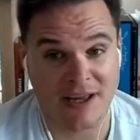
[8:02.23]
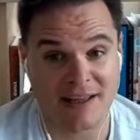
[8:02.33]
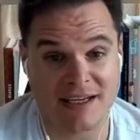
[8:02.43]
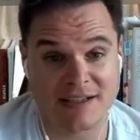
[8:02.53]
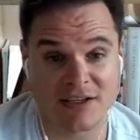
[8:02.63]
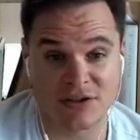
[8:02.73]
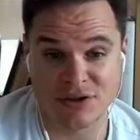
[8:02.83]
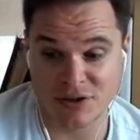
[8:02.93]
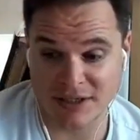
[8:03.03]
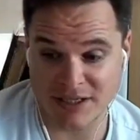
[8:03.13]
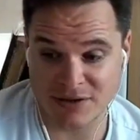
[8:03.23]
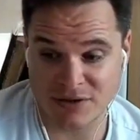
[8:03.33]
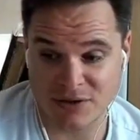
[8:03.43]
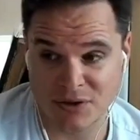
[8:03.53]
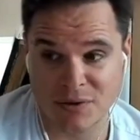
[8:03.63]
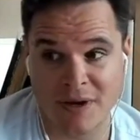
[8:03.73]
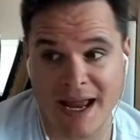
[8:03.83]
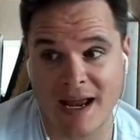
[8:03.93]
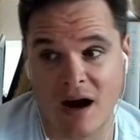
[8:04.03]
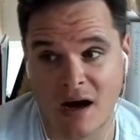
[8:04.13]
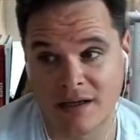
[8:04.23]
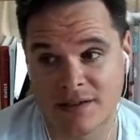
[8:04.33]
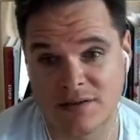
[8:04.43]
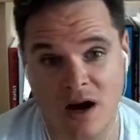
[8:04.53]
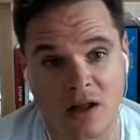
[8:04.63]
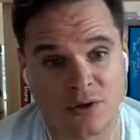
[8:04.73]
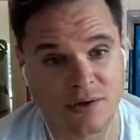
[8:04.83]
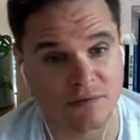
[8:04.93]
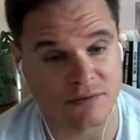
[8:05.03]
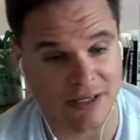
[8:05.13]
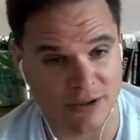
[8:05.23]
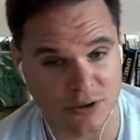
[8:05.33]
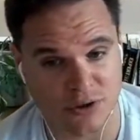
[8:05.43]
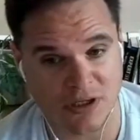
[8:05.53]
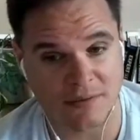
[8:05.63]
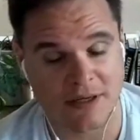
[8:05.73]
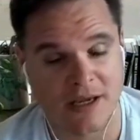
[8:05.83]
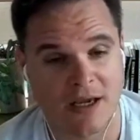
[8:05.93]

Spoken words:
that doesn't turn into an honest dollar-driven relationship,